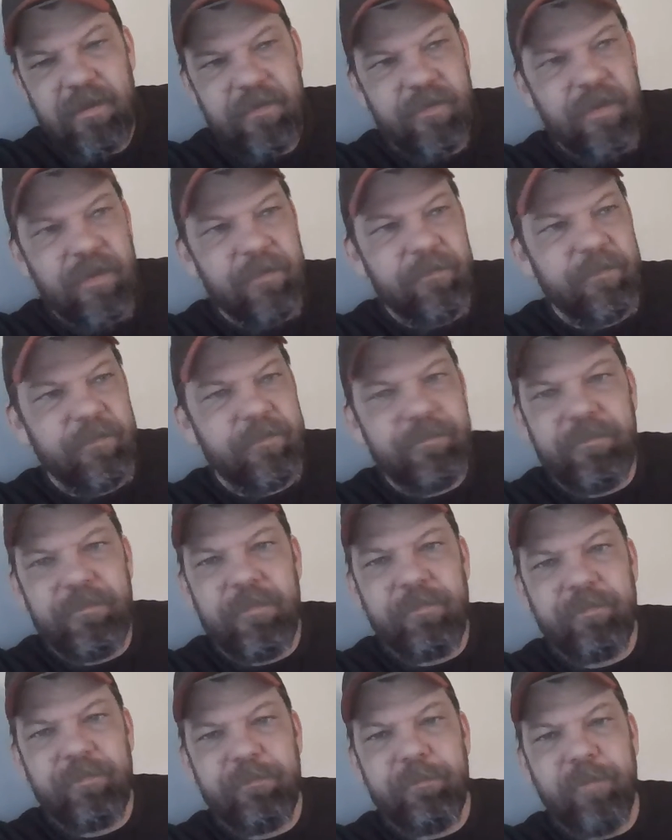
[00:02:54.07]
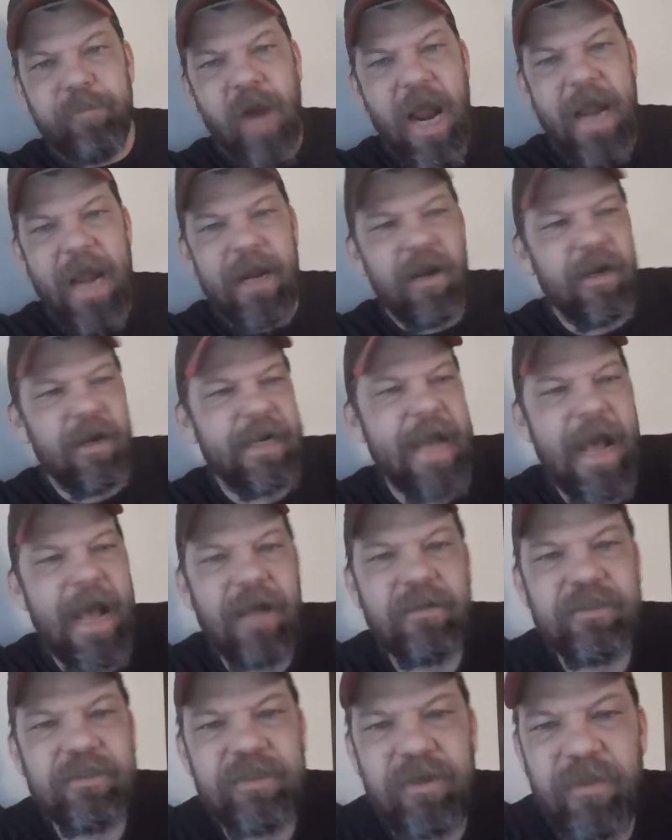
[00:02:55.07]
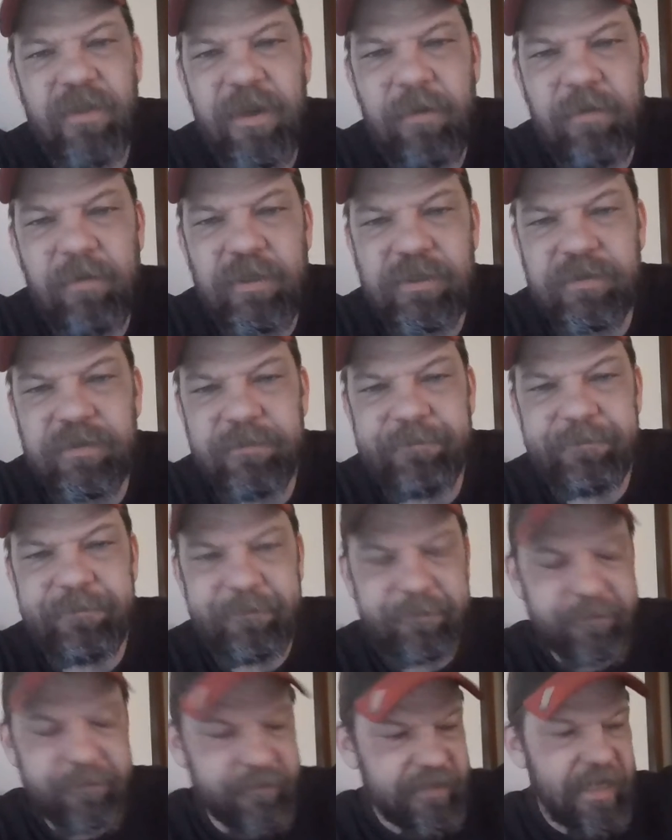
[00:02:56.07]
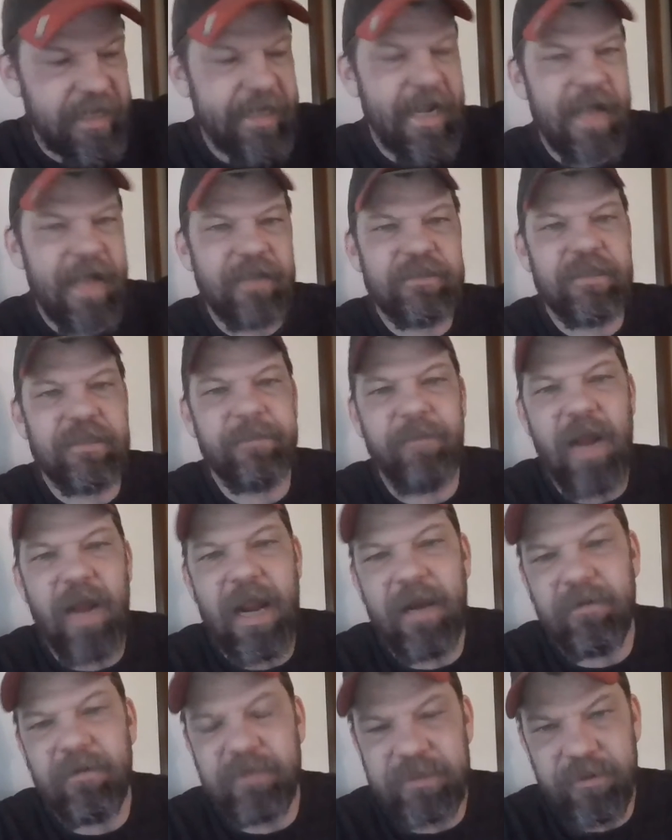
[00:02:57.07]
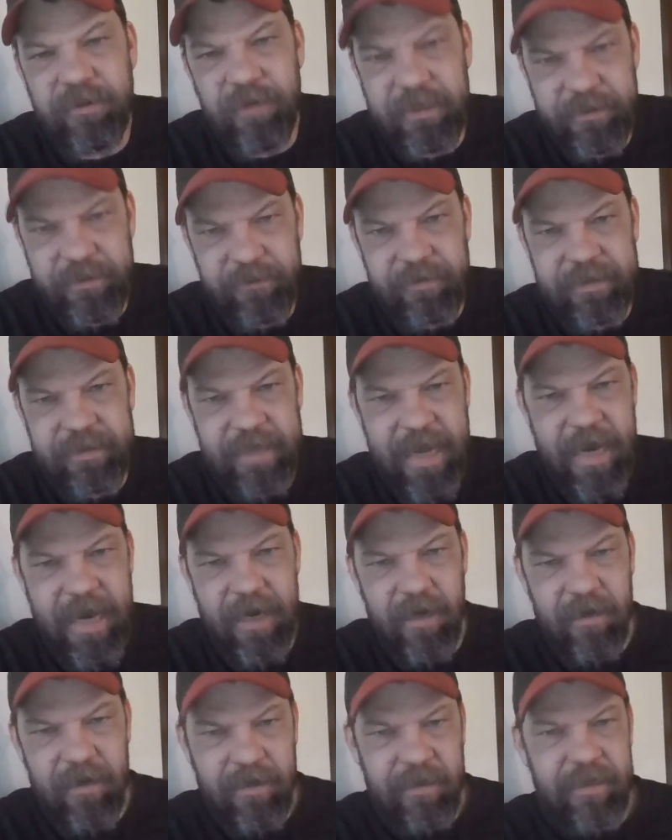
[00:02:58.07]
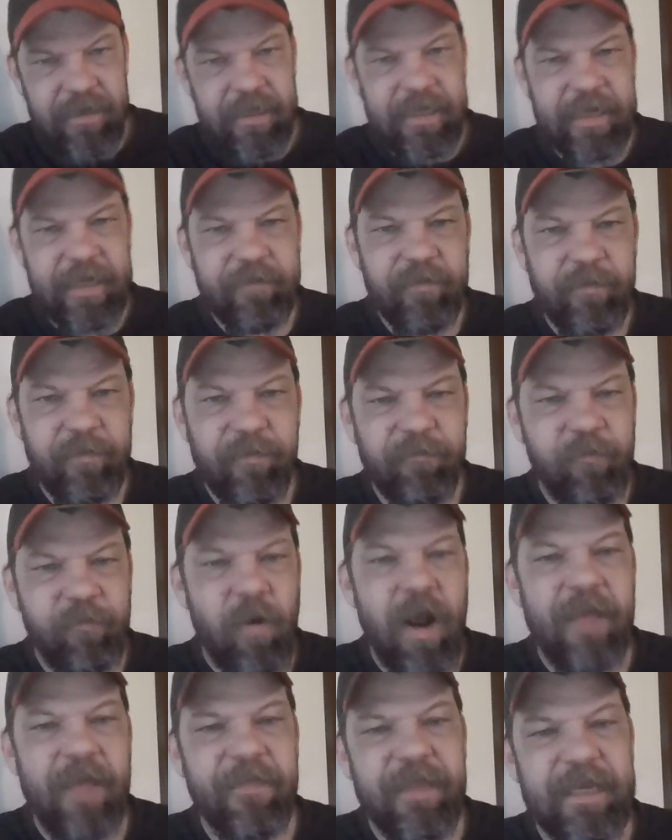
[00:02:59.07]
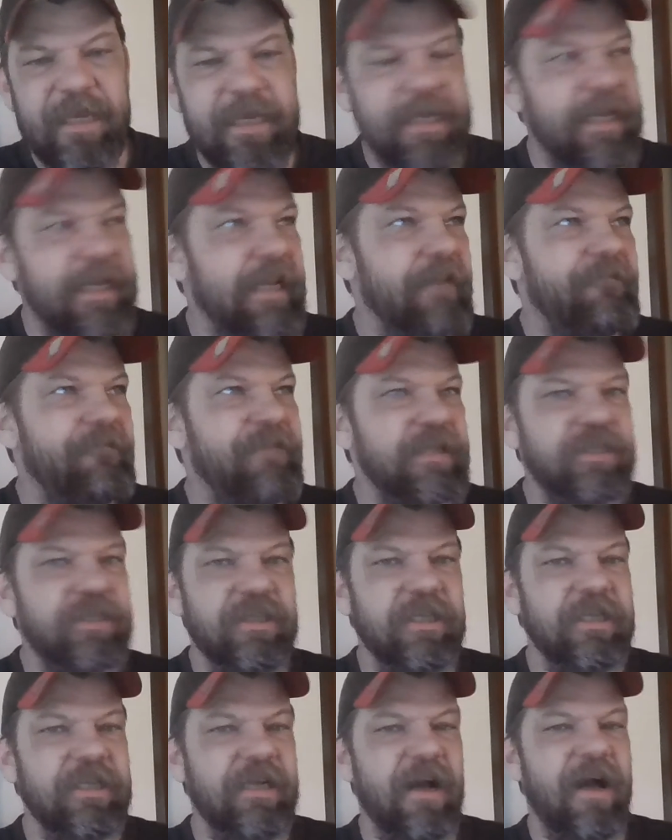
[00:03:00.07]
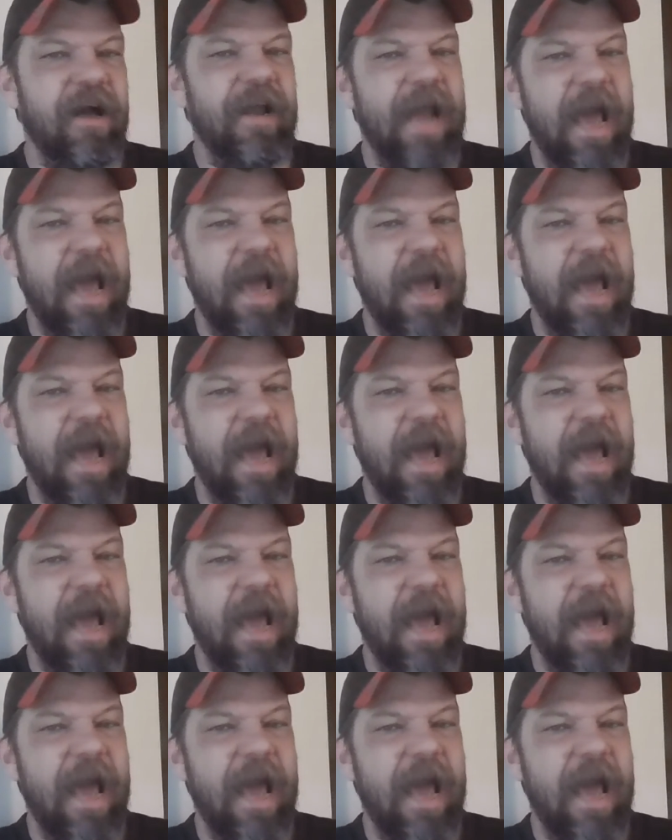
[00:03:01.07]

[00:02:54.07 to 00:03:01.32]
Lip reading: that Breyer announced, or that it was announced that Breyer was going to retire, even before I think he had officially gone